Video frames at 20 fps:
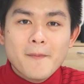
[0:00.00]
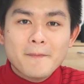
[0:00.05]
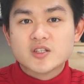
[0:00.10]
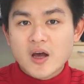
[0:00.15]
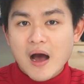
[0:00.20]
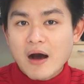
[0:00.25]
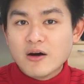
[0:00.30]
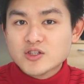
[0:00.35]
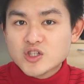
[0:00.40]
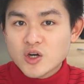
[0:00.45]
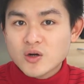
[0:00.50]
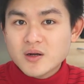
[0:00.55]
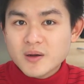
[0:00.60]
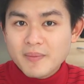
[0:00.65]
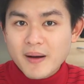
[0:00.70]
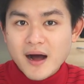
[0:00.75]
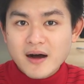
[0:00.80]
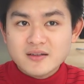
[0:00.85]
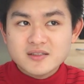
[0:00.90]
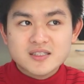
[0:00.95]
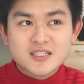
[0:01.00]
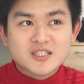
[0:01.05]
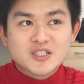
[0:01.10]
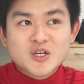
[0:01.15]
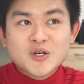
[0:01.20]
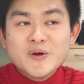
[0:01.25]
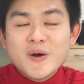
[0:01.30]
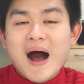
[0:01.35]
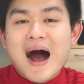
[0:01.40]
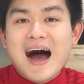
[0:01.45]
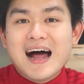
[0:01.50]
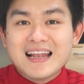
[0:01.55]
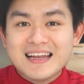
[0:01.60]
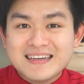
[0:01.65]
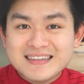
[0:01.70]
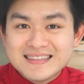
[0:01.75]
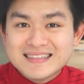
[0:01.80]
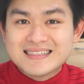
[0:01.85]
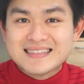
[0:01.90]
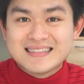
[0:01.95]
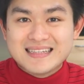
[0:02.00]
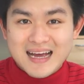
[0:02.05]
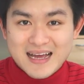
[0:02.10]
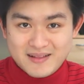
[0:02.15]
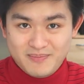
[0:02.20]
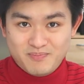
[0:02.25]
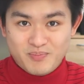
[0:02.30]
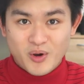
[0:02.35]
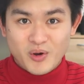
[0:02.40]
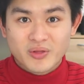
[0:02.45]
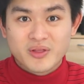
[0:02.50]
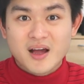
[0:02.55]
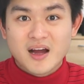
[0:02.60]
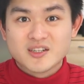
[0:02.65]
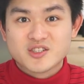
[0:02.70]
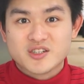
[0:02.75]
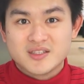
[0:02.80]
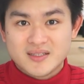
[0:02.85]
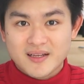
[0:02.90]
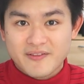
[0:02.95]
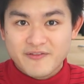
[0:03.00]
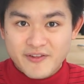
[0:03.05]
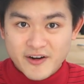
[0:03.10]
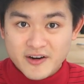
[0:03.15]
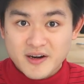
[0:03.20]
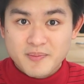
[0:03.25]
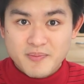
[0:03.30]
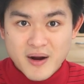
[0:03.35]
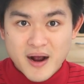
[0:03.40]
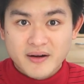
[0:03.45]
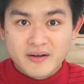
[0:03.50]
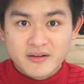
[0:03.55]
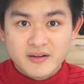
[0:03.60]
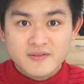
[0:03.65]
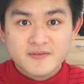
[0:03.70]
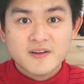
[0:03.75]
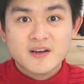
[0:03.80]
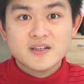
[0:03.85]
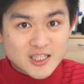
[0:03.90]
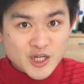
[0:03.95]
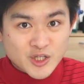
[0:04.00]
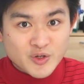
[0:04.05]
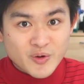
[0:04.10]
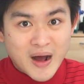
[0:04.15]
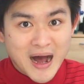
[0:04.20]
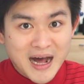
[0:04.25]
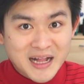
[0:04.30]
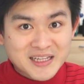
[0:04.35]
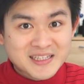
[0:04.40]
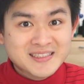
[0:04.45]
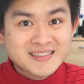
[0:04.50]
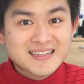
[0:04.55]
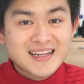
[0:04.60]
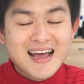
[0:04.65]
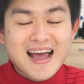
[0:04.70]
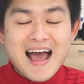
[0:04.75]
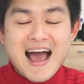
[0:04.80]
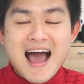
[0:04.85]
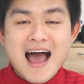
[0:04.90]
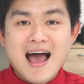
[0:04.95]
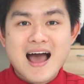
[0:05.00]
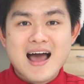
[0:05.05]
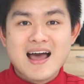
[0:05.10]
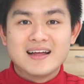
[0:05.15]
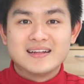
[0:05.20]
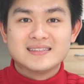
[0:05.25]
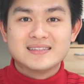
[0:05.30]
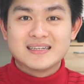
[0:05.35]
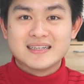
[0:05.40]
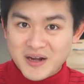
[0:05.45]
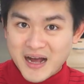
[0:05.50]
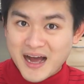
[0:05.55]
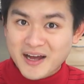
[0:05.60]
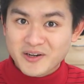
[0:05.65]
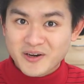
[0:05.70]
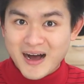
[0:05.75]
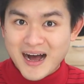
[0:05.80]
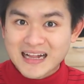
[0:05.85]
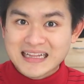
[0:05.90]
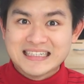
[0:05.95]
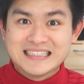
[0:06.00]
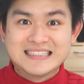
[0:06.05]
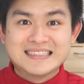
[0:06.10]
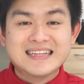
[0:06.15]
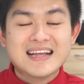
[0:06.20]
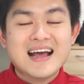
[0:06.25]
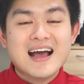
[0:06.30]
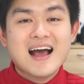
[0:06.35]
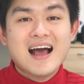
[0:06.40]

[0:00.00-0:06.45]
So I'll talk about the 2 islands that both countries are very proud of. Jeju Island and Hokkaido Island.